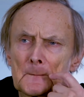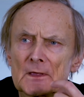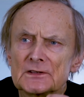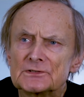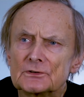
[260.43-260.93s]

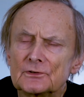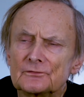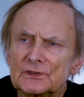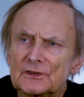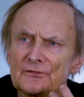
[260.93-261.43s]
a sort
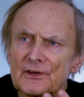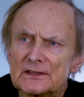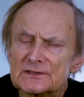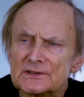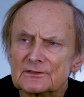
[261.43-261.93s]
of
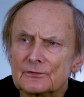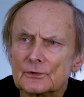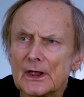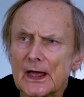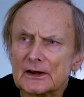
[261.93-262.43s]
defensive
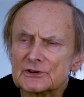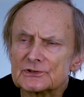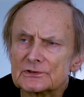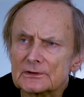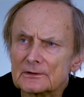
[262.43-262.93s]

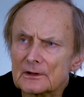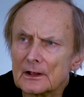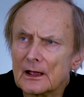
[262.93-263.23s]
reaction